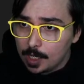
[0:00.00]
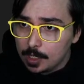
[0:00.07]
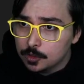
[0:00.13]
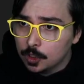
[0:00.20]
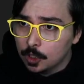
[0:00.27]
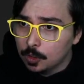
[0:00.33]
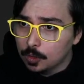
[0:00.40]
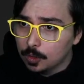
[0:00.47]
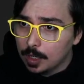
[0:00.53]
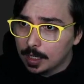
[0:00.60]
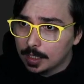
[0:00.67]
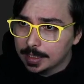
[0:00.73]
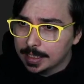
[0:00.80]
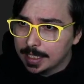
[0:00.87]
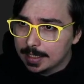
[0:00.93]
So
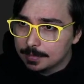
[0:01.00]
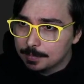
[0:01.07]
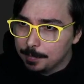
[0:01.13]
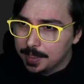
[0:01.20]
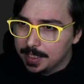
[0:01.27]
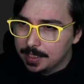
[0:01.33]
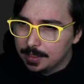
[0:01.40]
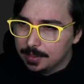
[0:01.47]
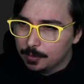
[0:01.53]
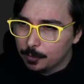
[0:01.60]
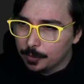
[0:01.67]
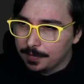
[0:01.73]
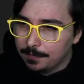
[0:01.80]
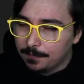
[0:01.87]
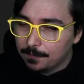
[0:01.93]
let me
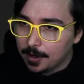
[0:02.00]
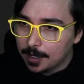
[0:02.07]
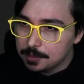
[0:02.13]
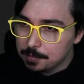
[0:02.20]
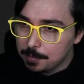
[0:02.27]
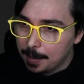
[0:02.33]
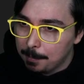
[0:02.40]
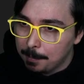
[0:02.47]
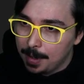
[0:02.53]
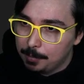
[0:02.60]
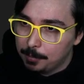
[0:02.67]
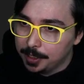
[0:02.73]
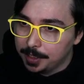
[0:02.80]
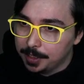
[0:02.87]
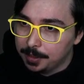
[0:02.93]
refresh my
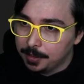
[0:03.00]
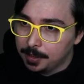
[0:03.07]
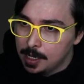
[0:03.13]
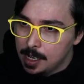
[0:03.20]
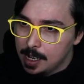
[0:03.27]
memory here.